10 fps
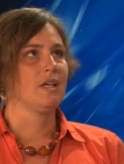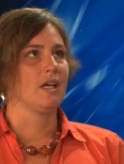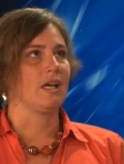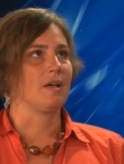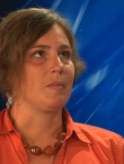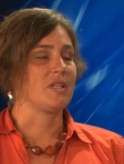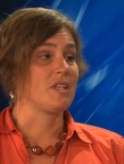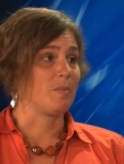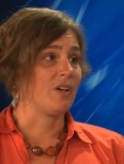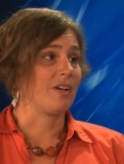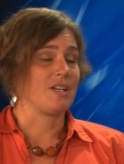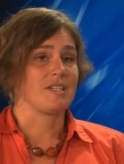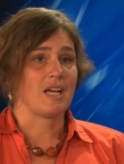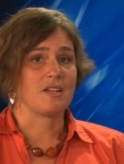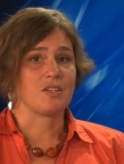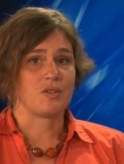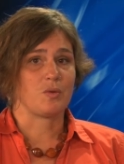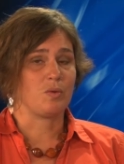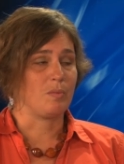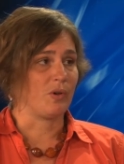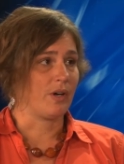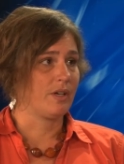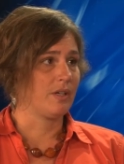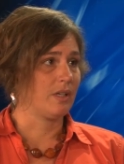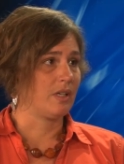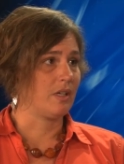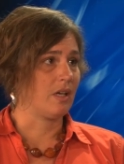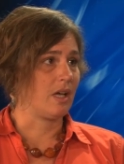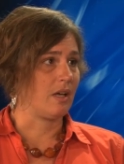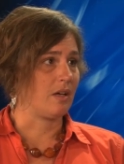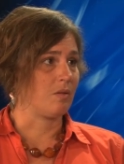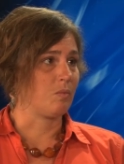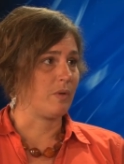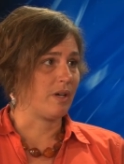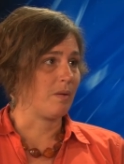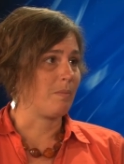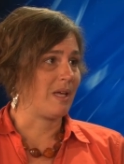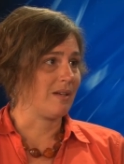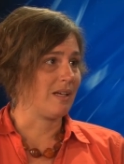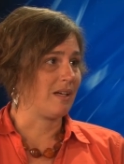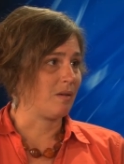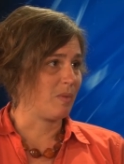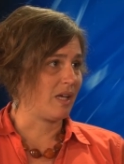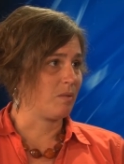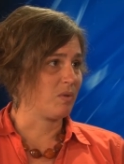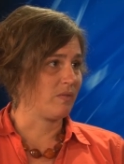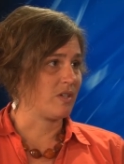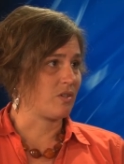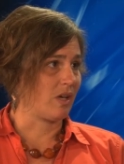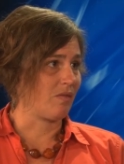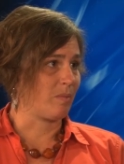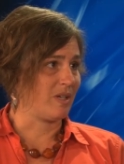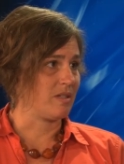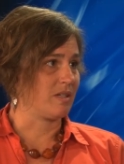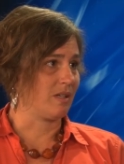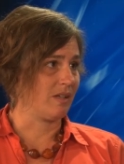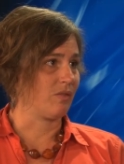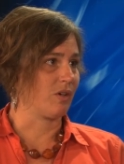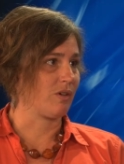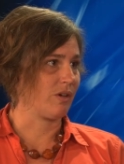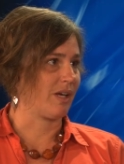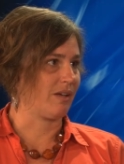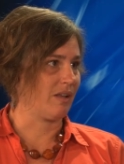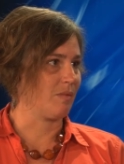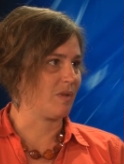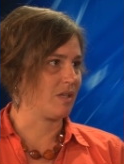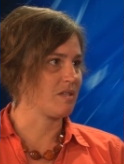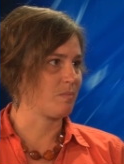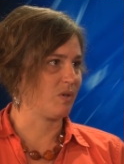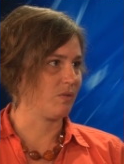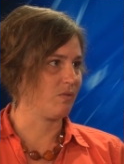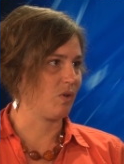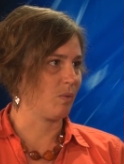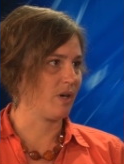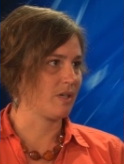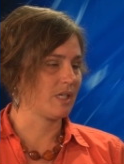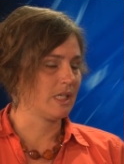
to be honest, as a school board, we are mandated by the provincial government to deliver a curriculum that's put forward.